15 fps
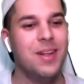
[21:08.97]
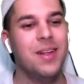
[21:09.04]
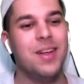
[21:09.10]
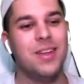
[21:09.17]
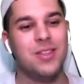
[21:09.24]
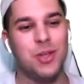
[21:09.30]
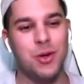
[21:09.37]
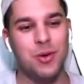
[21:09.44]

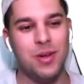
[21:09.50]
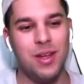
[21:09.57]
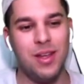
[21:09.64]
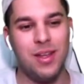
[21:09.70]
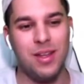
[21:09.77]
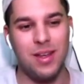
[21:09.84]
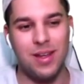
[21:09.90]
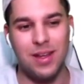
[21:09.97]
So
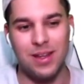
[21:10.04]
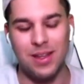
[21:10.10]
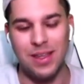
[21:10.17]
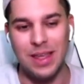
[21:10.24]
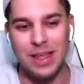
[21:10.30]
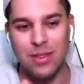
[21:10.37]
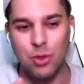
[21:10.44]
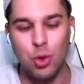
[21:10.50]

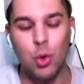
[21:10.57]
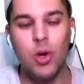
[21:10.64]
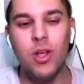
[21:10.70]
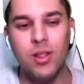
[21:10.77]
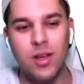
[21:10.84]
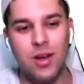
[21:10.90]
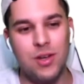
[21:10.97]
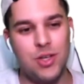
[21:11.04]
during
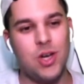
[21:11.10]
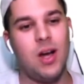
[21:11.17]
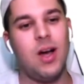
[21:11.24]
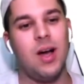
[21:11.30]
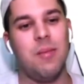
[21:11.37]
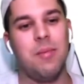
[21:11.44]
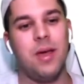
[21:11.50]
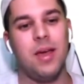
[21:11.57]
that job,
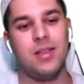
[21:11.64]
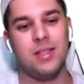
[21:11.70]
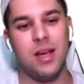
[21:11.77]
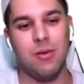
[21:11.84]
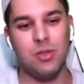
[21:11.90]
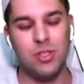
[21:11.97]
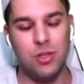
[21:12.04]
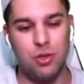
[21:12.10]
as I
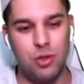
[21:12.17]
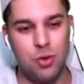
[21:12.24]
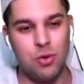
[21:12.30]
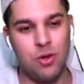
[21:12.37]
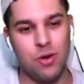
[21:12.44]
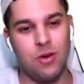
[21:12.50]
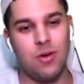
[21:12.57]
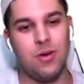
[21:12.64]
was a
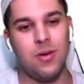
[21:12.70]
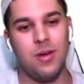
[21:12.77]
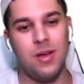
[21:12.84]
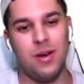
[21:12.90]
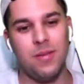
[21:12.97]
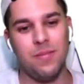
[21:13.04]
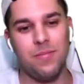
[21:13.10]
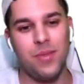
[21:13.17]
junior,
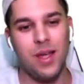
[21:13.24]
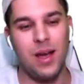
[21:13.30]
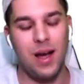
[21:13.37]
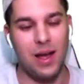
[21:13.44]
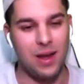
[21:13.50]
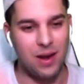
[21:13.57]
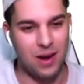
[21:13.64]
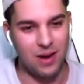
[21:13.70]
and I
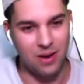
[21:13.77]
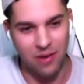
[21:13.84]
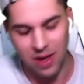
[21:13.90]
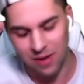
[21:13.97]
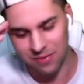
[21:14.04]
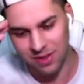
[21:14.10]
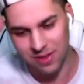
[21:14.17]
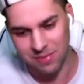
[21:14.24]
kind of have
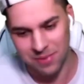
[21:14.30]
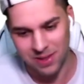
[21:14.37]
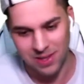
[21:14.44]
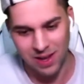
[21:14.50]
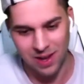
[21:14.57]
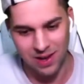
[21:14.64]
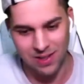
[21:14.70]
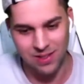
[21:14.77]
that
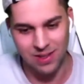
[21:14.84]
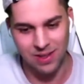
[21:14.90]
mentality.